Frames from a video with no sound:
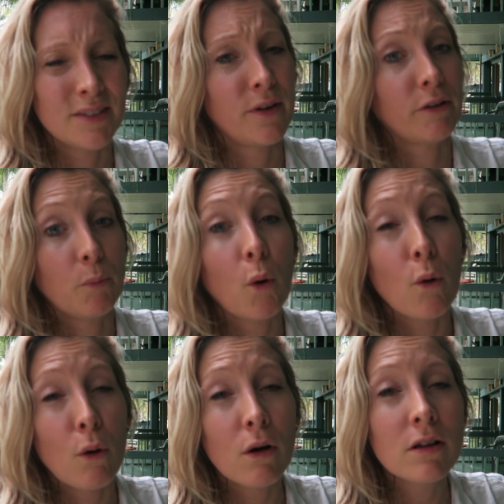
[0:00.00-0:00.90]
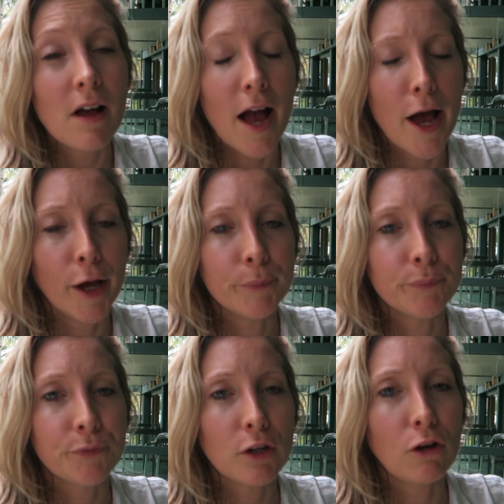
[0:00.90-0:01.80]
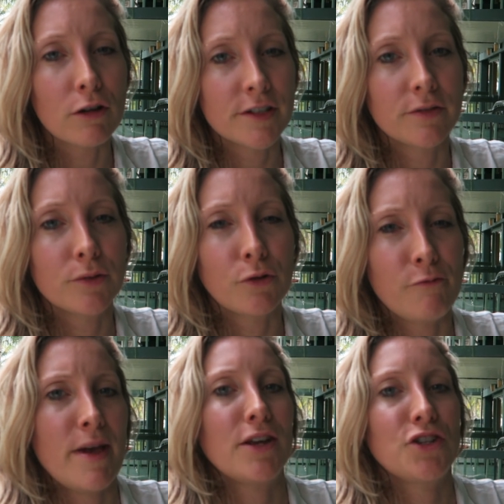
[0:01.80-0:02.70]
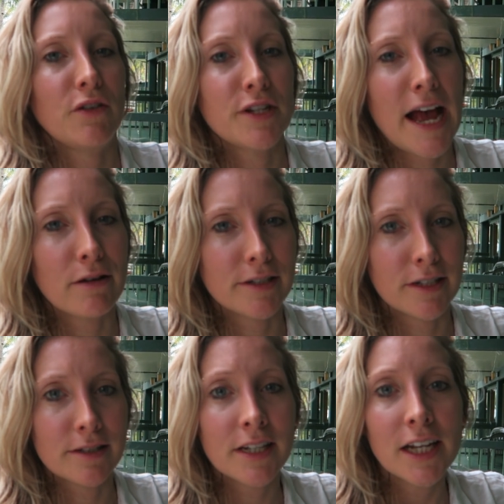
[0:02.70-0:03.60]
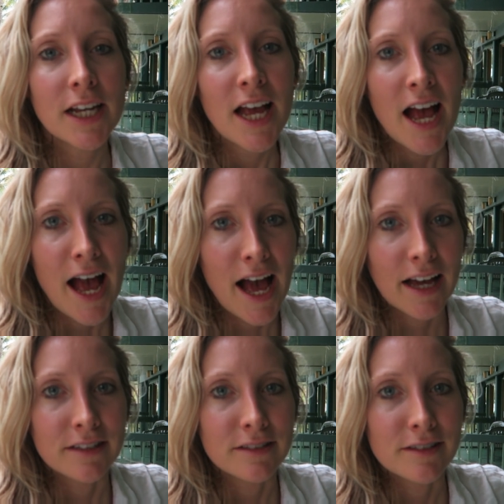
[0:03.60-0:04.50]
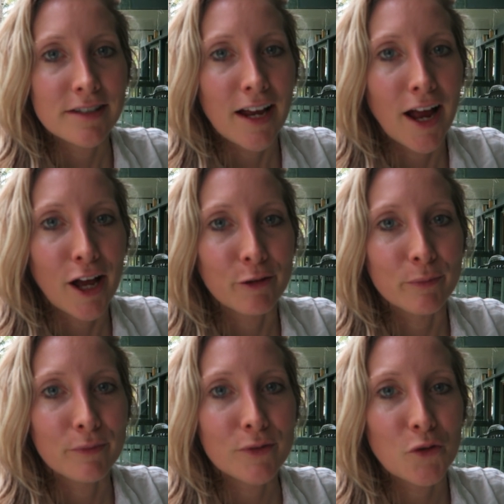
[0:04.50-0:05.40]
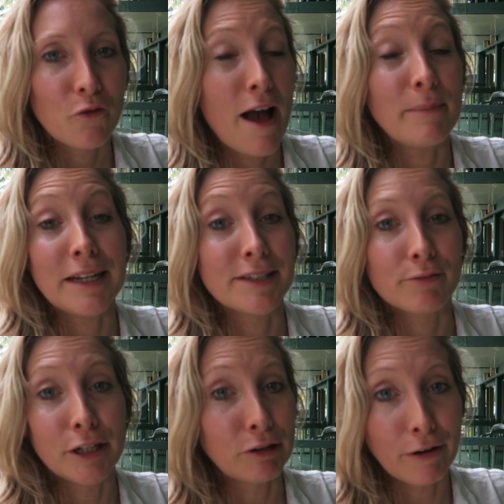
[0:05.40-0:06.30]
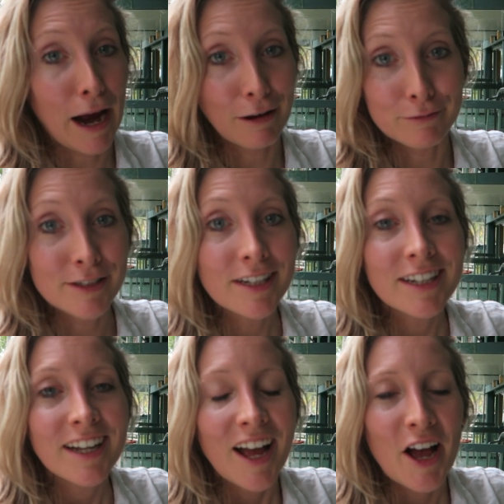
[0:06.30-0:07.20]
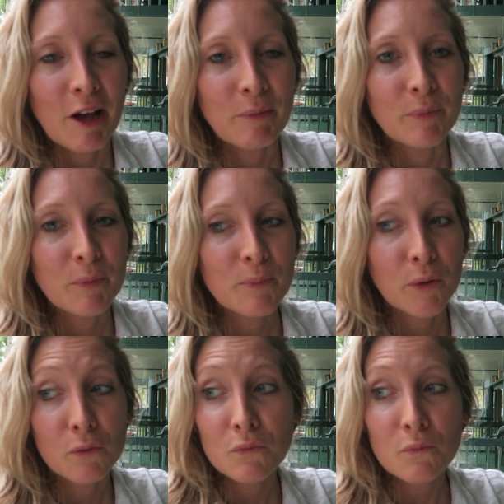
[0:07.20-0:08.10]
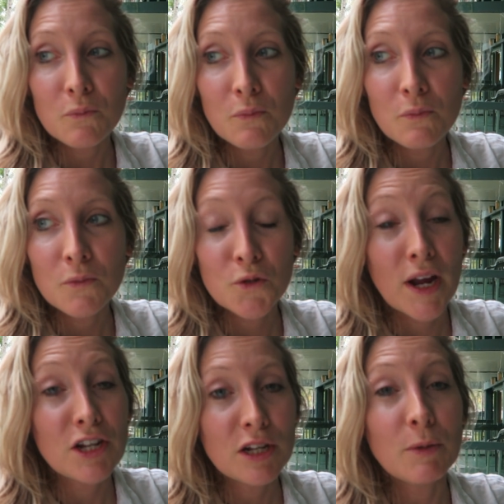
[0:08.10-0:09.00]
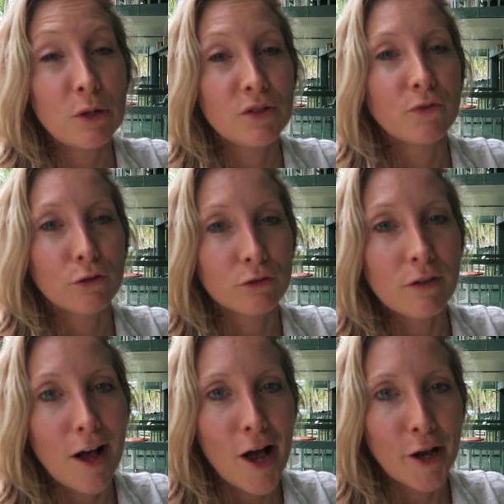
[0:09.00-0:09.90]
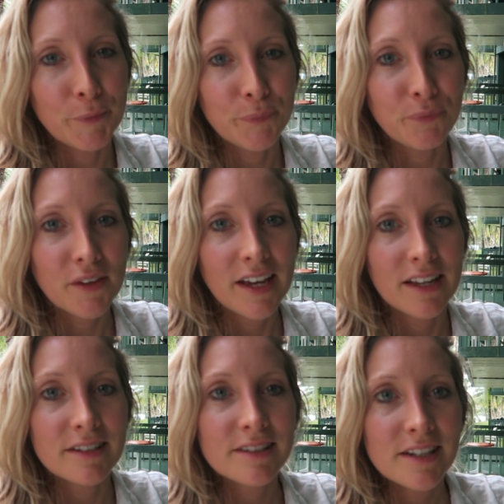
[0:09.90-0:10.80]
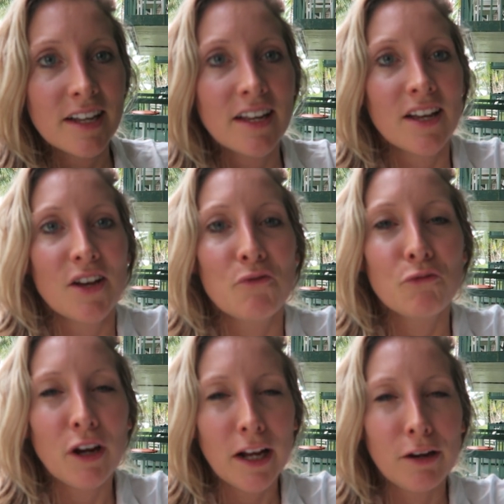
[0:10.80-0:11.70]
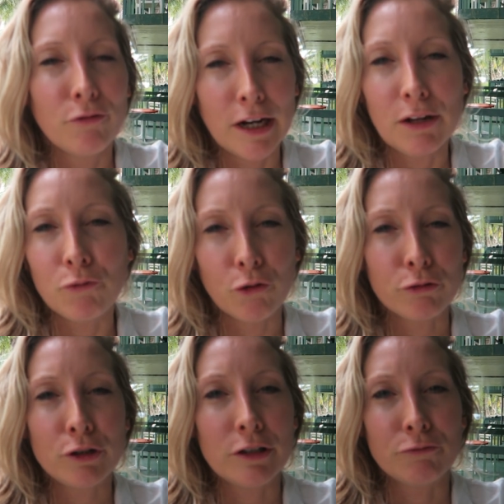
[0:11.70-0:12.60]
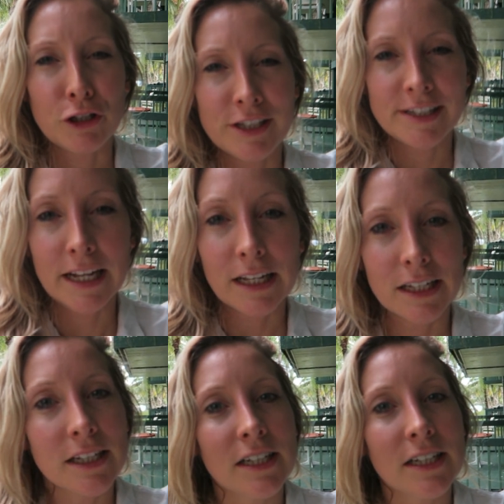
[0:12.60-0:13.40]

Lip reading: very poor, lots of sort of makeshift houses and sort of families running around, but strangely beautiful. It's really, really rural and rustic.